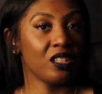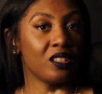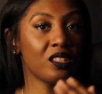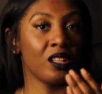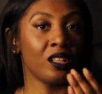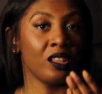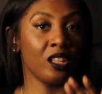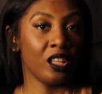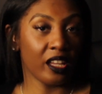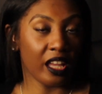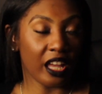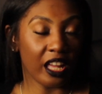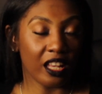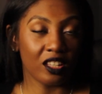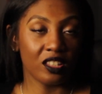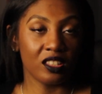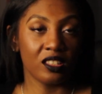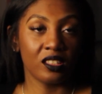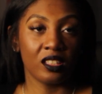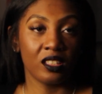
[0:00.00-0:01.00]
need to look at,
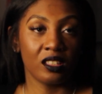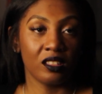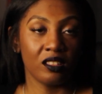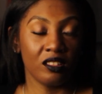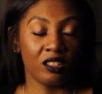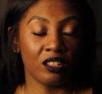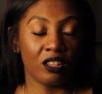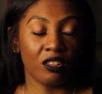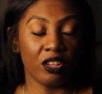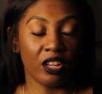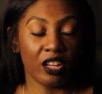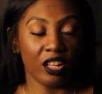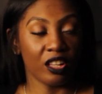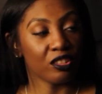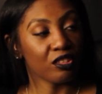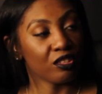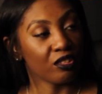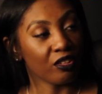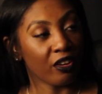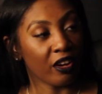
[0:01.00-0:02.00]
you know, your
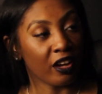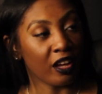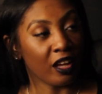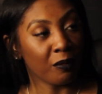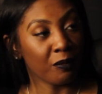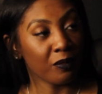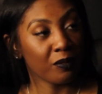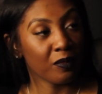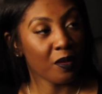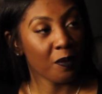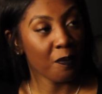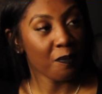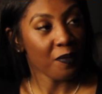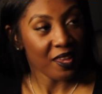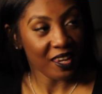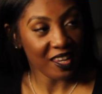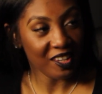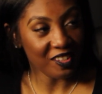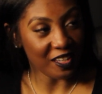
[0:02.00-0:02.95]
Instagram, Penny